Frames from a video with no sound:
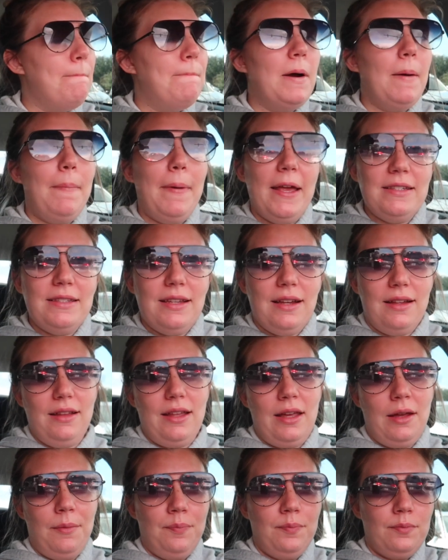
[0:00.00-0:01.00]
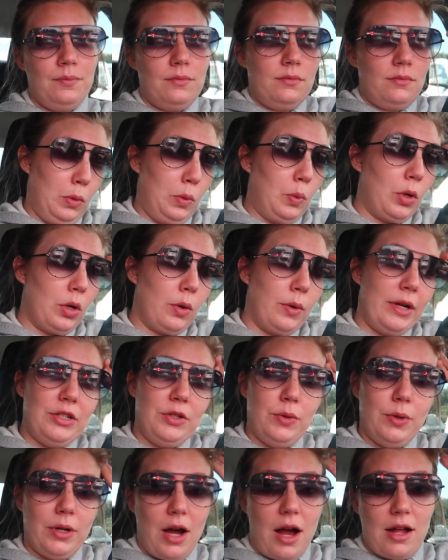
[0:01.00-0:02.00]
But basically, we're
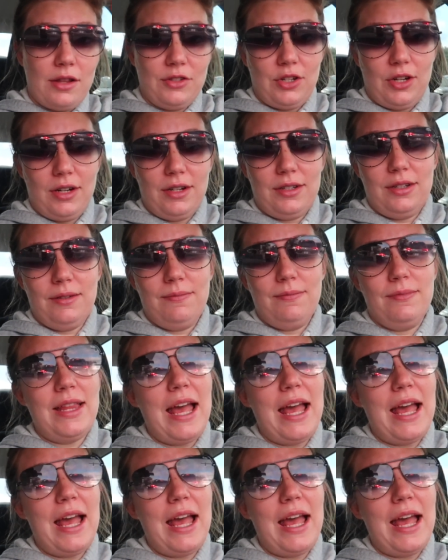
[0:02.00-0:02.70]
going to a concert.